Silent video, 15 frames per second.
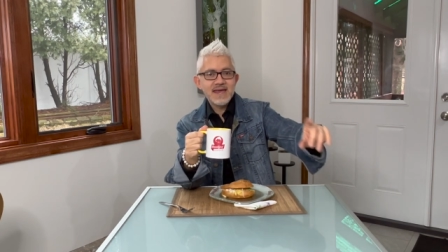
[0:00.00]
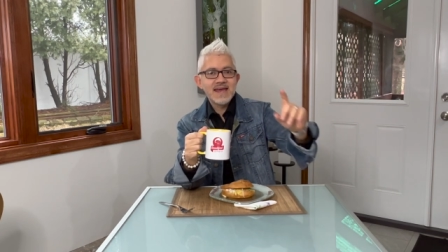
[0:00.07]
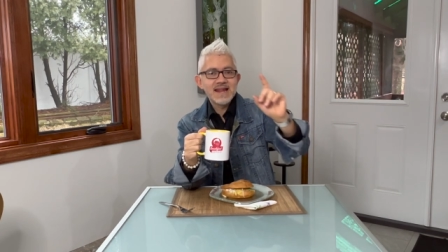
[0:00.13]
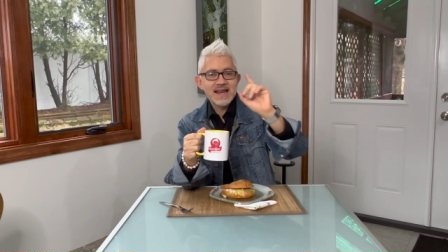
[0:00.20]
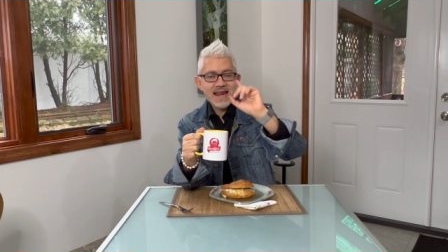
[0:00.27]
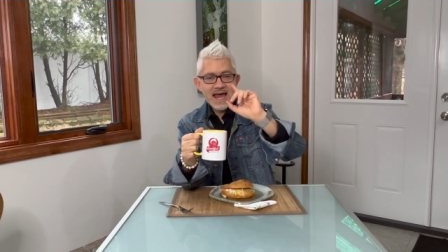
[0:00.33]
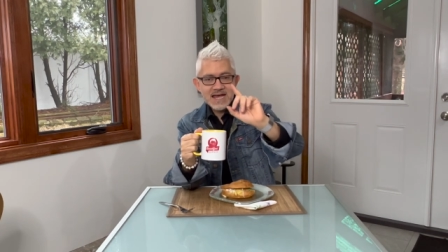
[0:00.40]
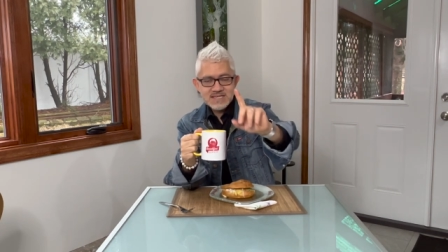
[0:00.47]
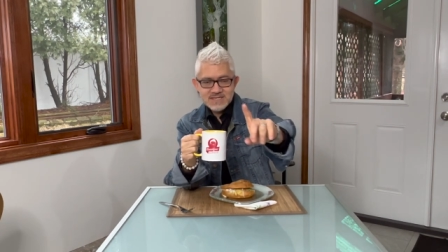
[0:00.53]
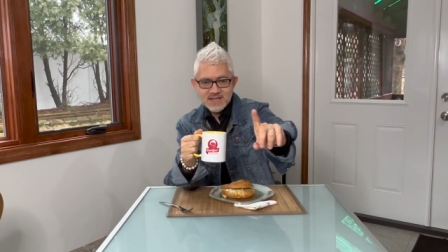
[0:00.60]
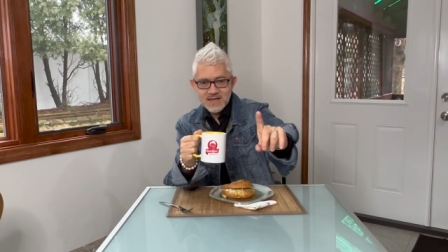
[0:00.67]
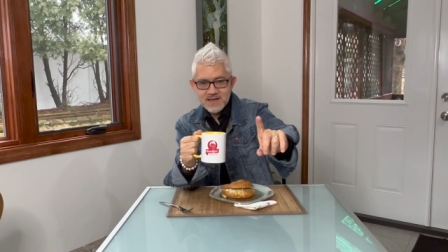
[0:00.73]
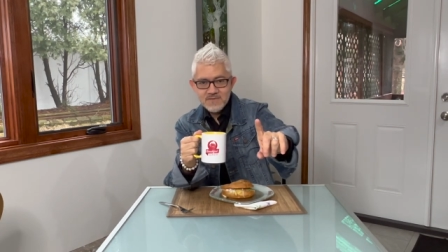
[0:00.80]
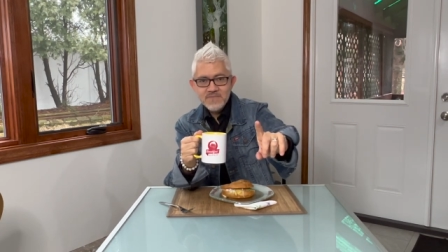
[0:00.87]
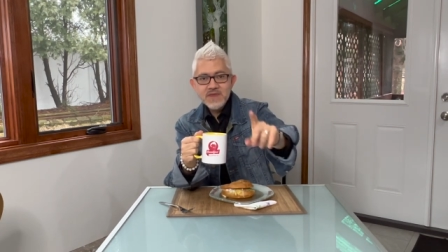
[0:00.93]
And last
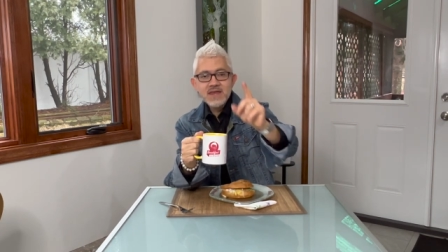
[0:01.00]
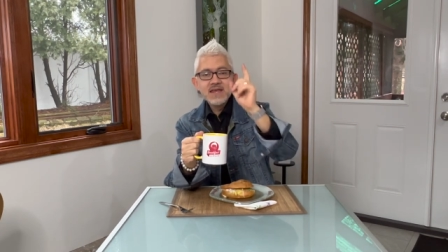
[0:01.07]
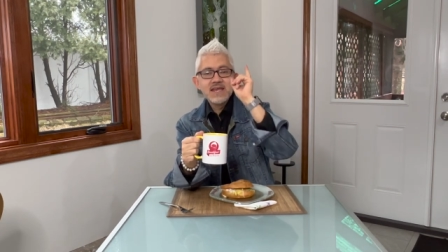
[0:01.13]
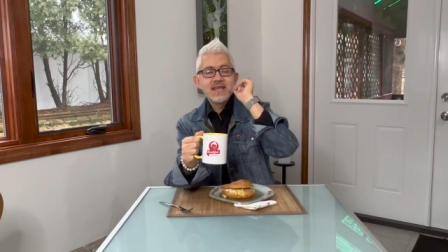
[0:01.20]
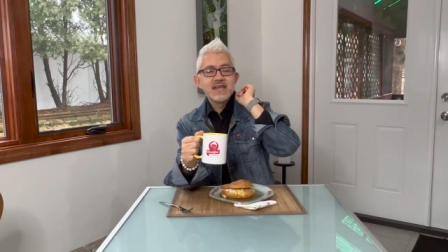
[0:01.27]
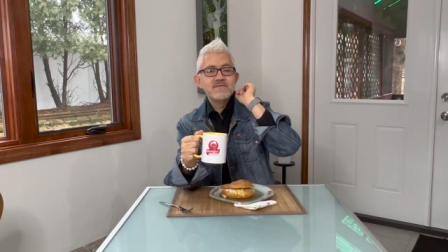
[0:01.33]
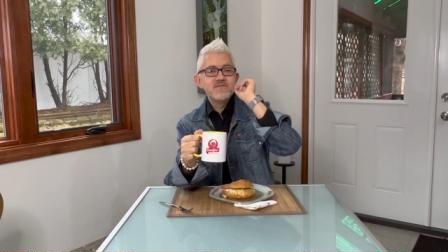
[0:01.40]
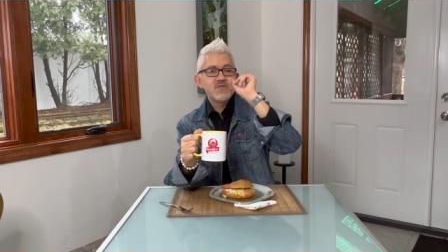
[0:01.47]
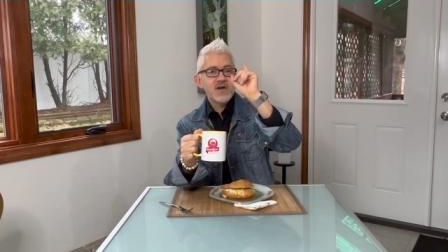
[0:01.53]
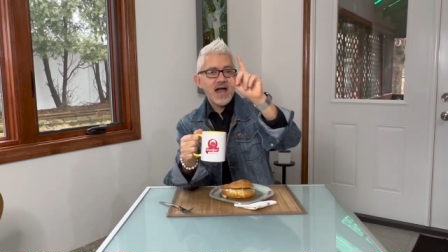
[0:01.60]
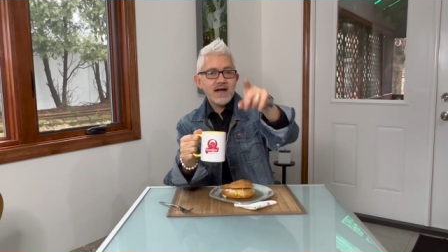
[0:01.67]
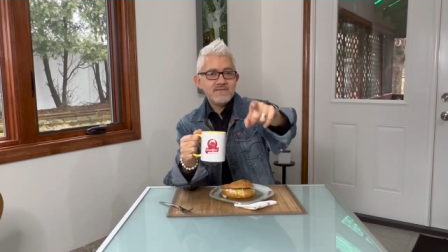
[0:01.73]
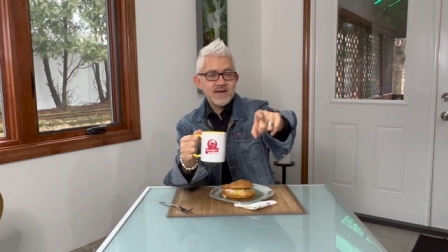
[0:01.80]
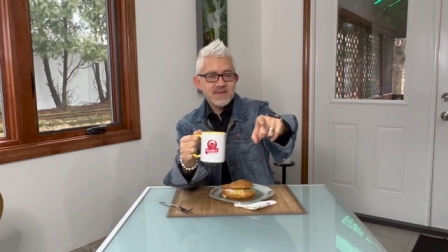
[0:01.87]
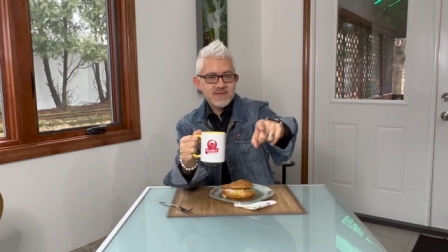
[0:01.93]
thing, if you
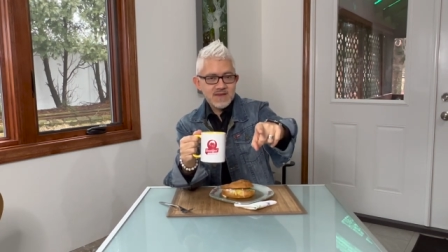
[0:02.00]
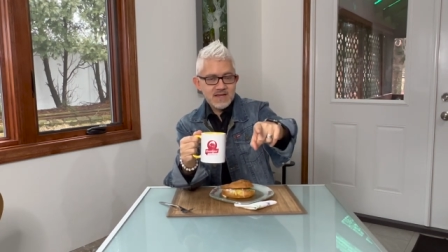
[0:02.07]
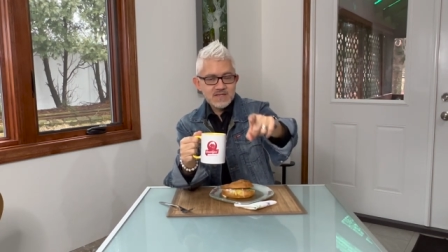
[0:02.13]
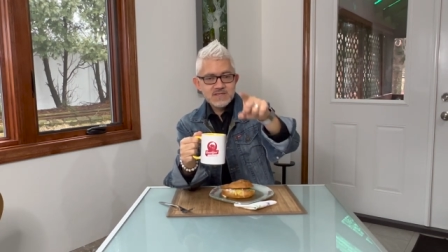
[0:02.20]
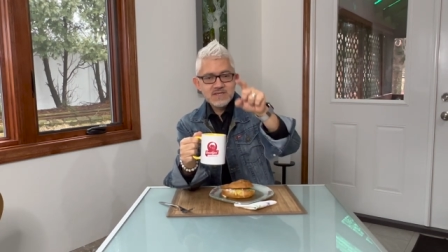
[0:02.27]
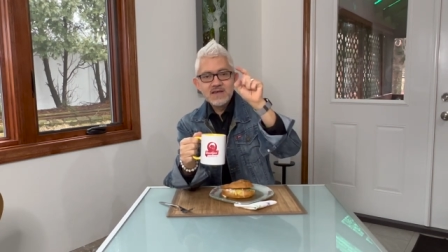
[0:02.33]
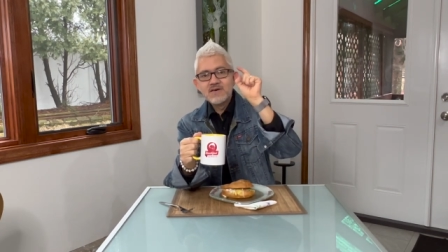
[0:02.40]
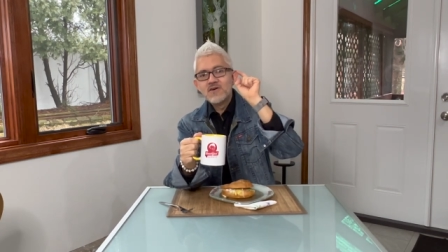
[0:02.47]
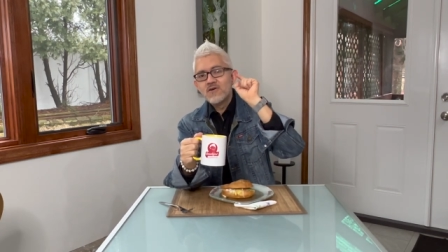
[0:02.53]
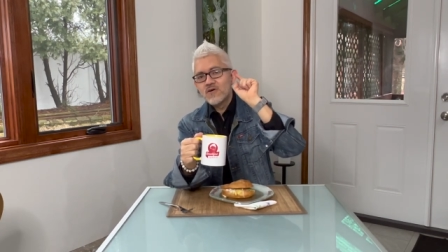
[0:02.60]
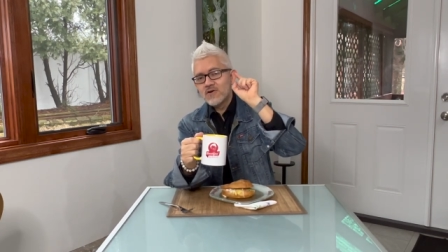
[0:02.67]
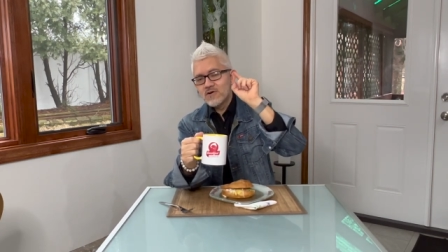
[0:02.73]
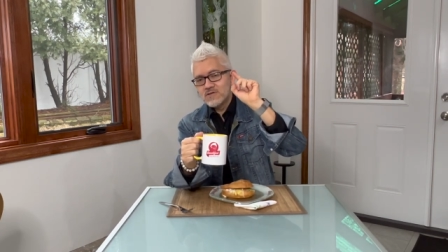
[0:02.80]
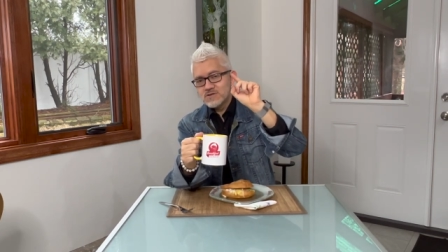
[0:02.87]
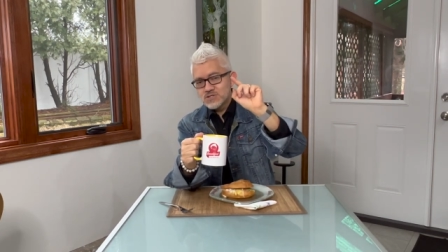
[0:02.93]
have ideas
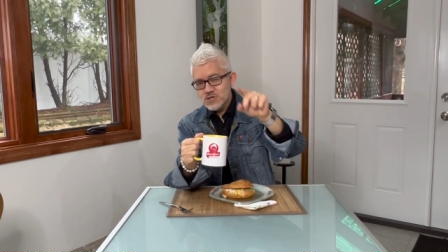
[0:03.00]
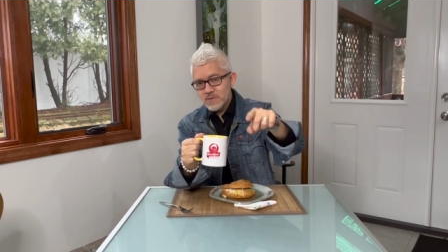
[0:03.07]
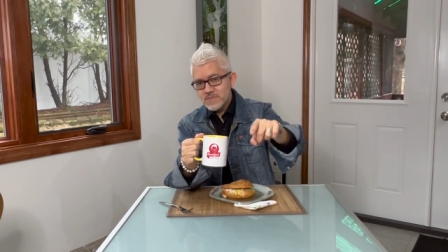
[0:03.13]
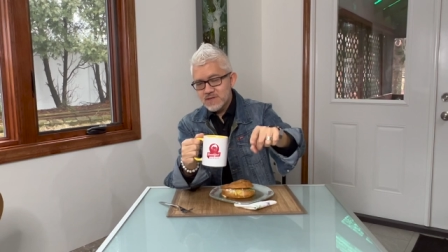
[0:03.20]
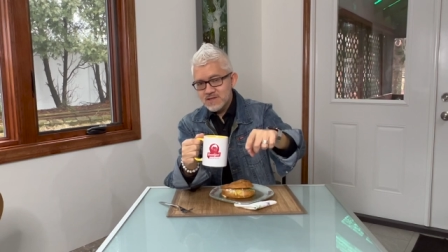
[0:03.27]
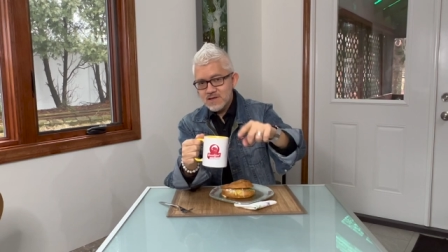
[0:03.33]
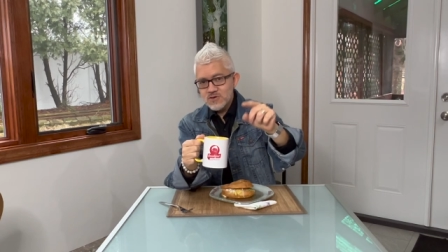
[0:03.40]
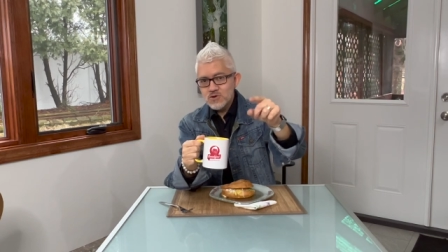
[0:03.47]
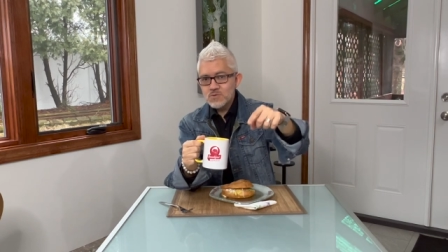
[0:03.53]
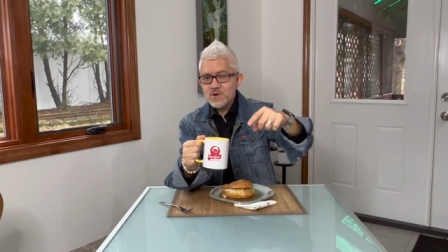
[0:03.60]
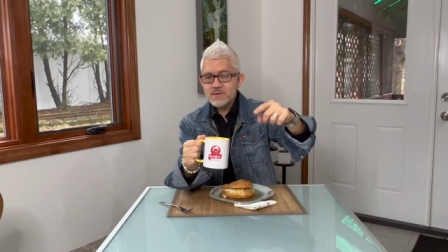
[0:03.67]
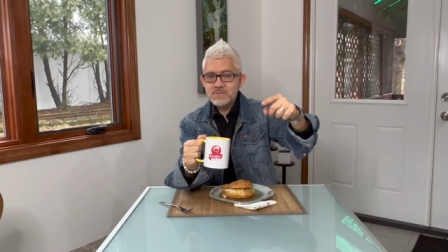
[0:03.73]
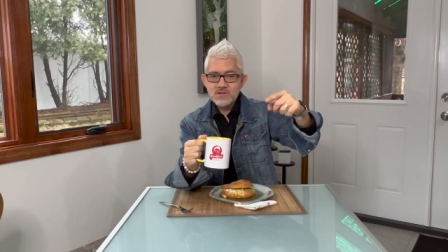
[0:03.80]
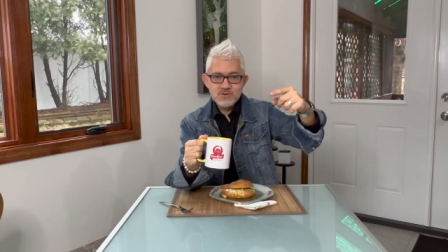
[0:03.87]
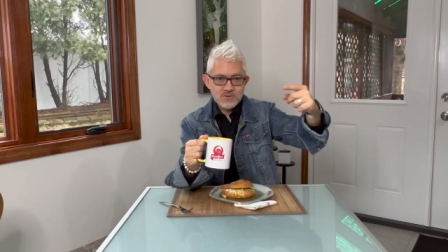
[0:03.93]
on something that you
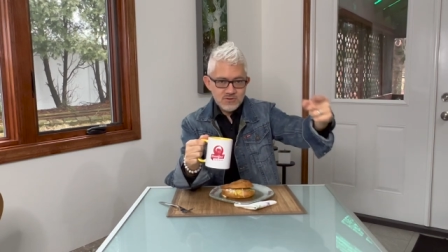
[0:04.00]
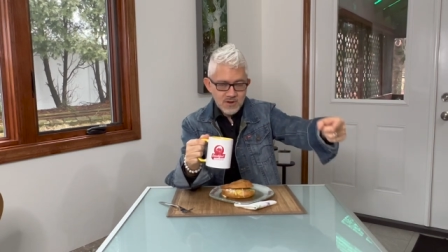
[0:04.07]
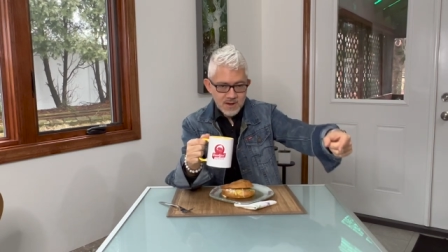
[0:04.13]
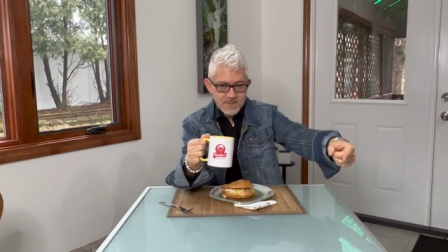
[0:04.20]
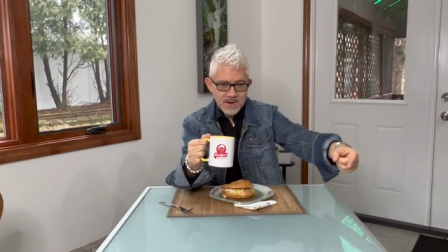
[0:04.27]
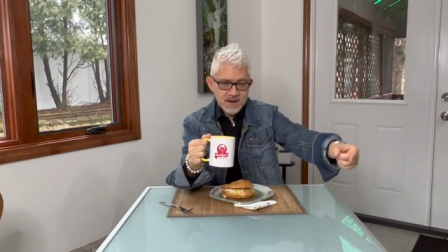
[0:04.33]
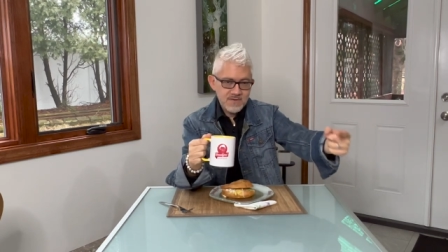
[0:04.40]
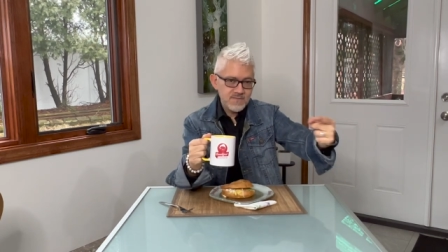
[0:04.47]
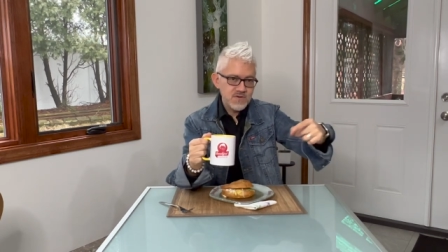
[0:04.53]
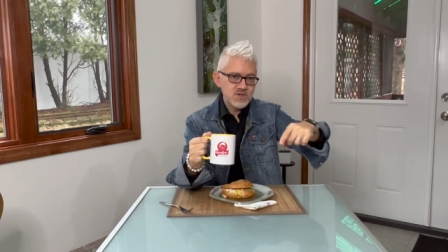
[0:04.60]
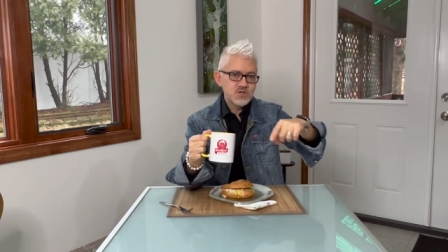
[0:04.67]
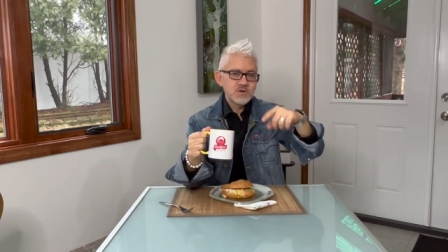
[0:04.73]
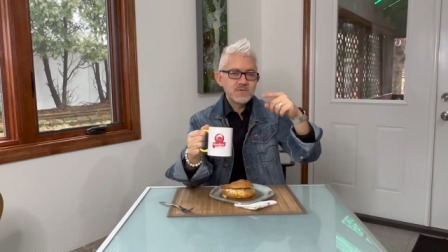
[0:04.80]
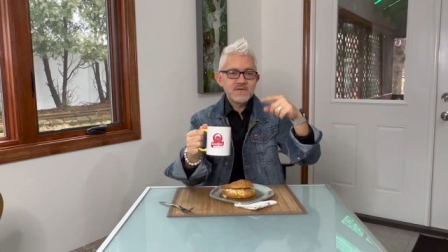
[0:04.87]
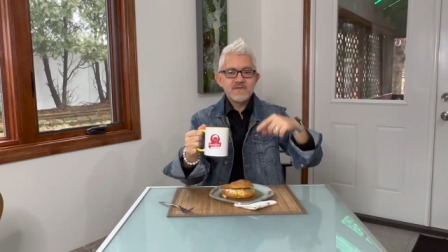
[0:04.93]
want me to talk about in
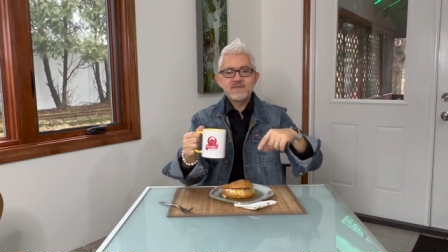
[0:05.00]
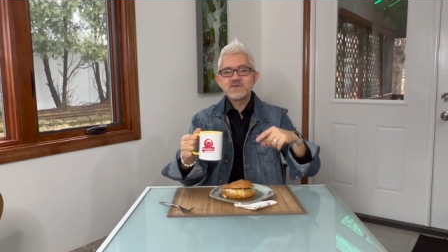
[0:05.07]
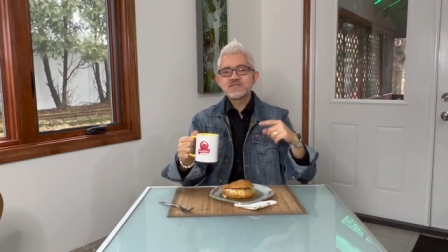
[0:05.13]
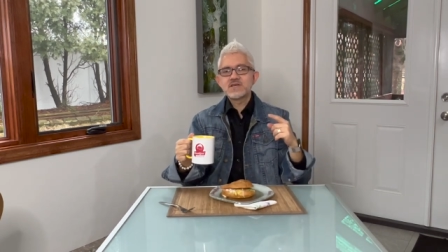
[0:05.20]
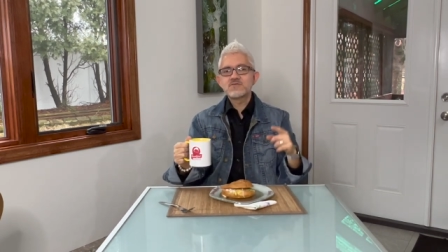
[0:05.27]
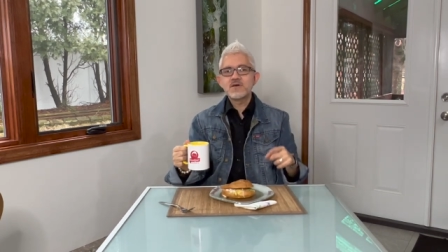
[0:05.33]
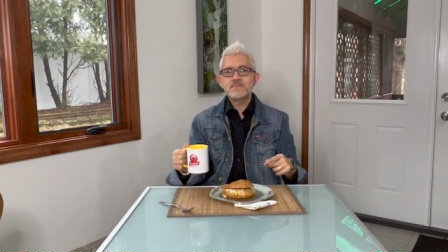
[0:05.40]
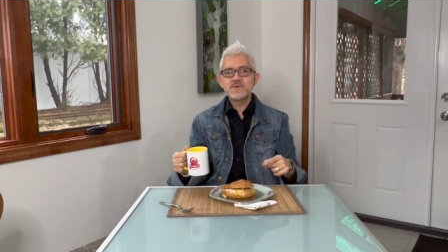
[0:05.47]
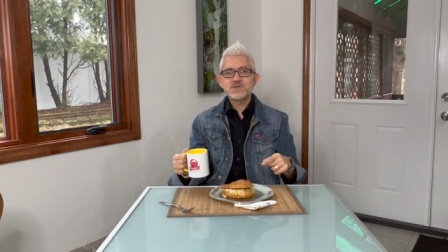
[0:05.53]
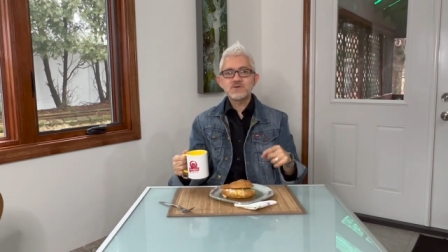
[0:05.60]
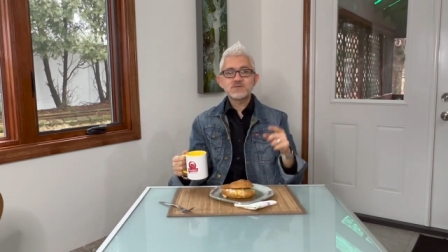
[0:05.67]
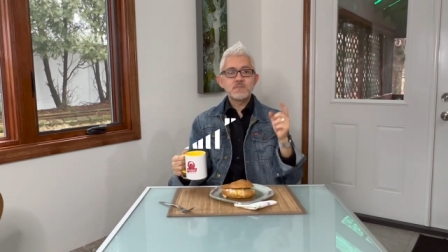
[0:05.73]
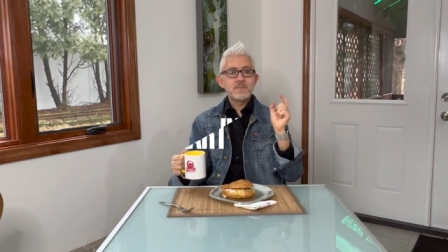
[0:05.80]
future Breakfast with Sergio episodes,